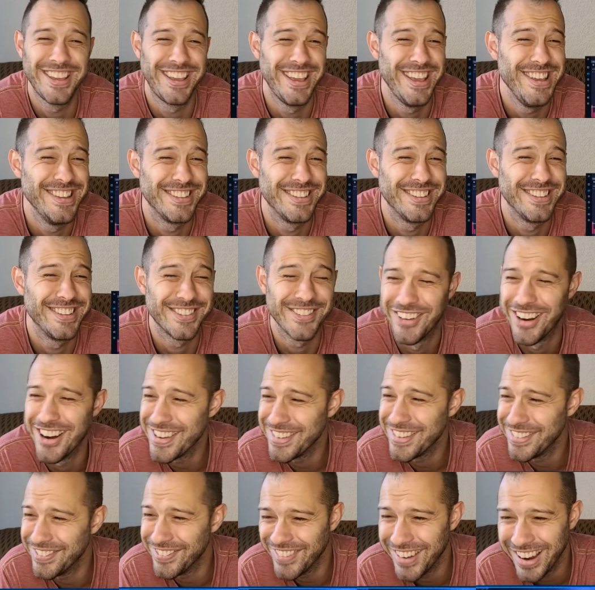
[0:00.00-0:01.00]
Marquise,
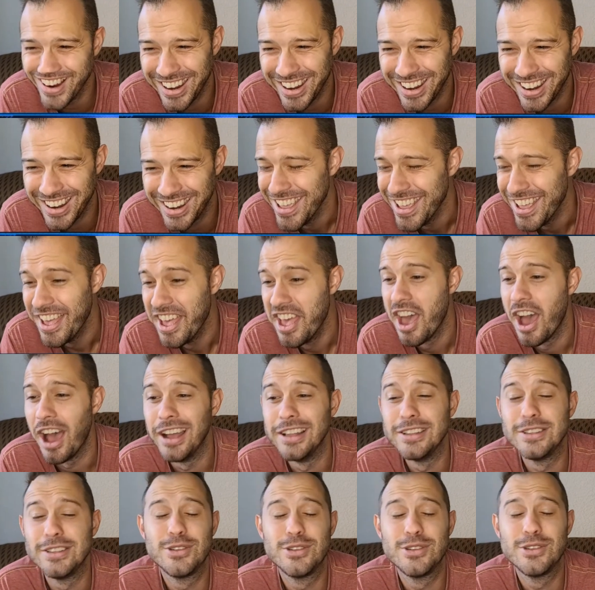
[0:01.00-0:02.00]
what, man?
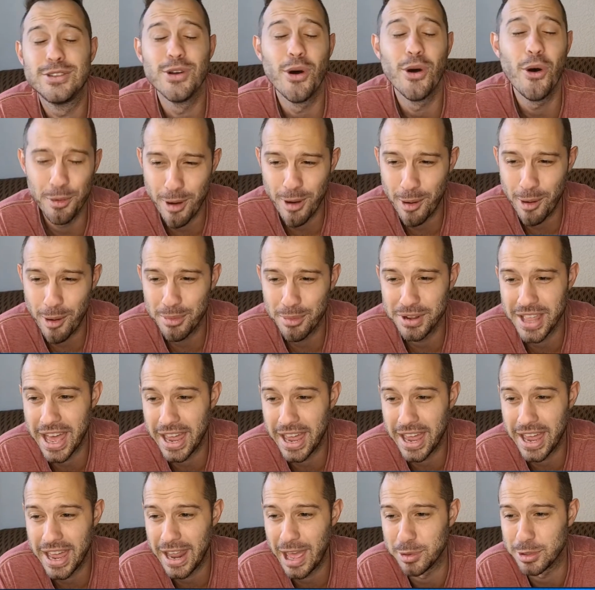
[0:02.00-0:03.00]
I don't remember
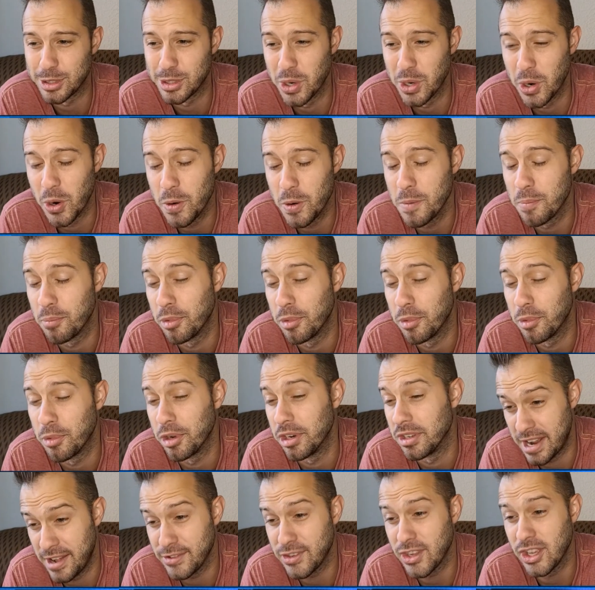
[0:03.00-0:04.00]
that episode,
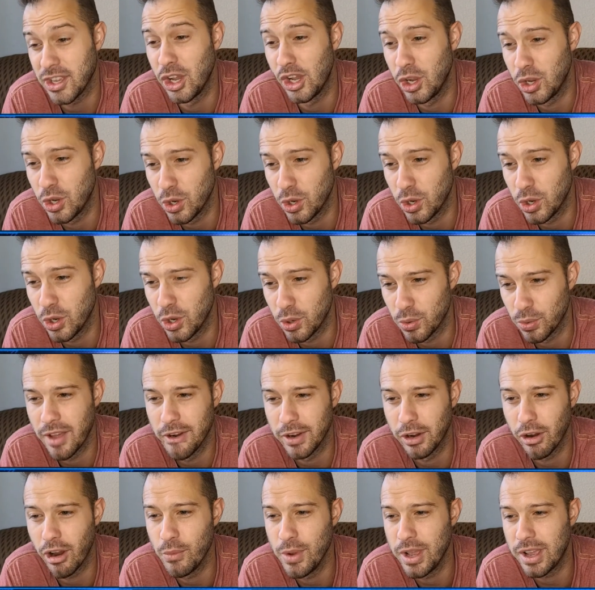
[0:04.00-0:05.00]
but it sounds like a good one.
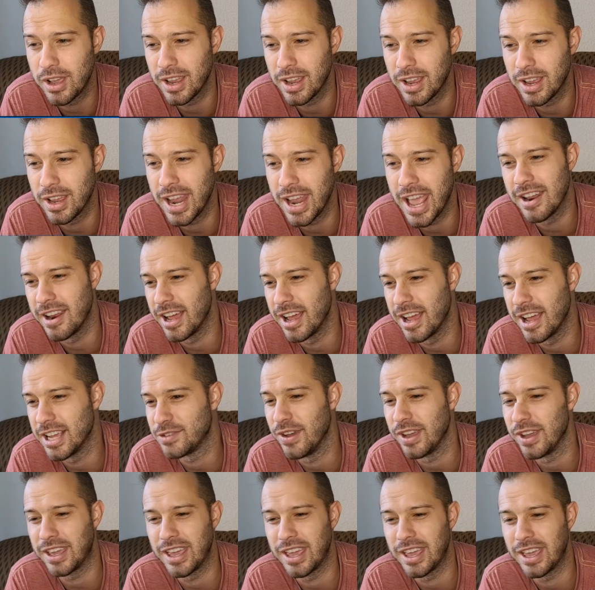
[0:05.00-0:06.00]
Clip a great weekend and a
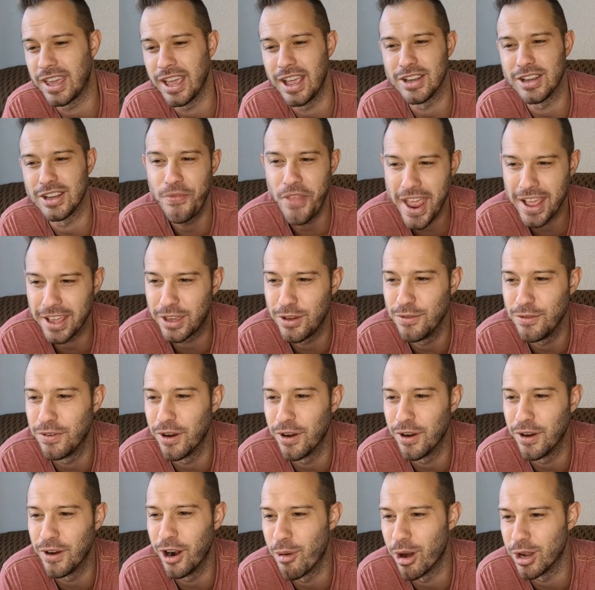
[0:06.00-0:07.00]
nice vacation. Thank
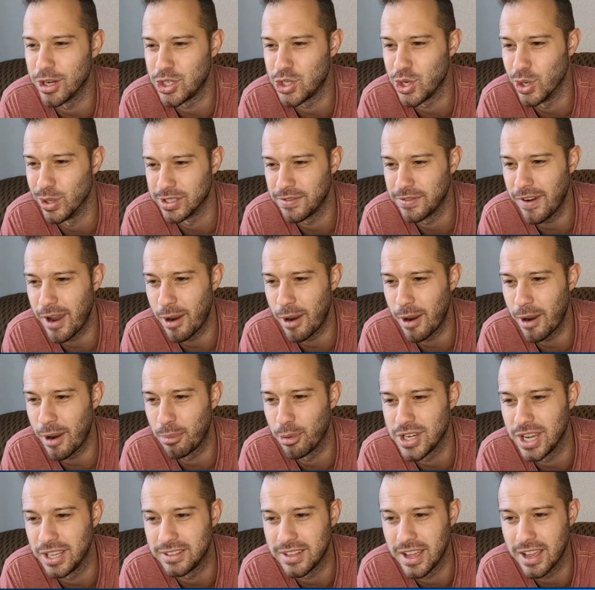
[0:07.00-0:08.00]
you very much, Joseph. I
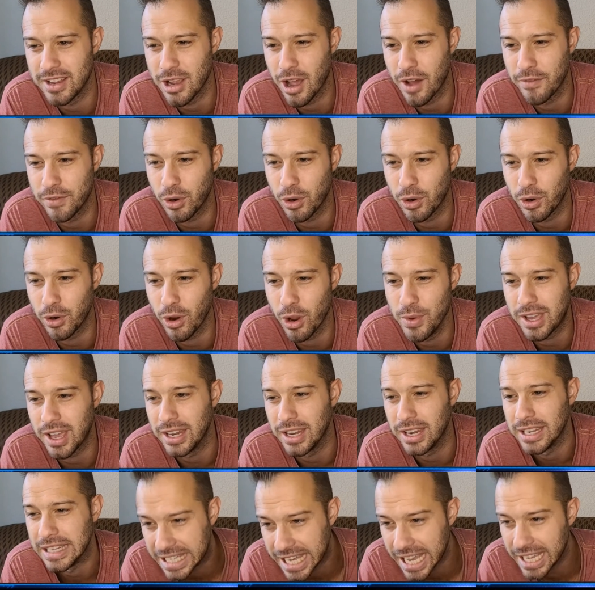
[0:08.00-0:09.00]
appreciate that. Y'all have a great
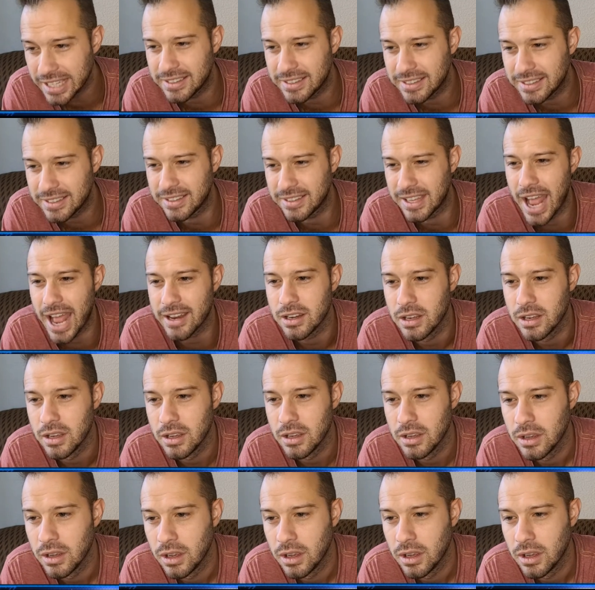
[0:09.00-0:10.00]
weekend. Get that.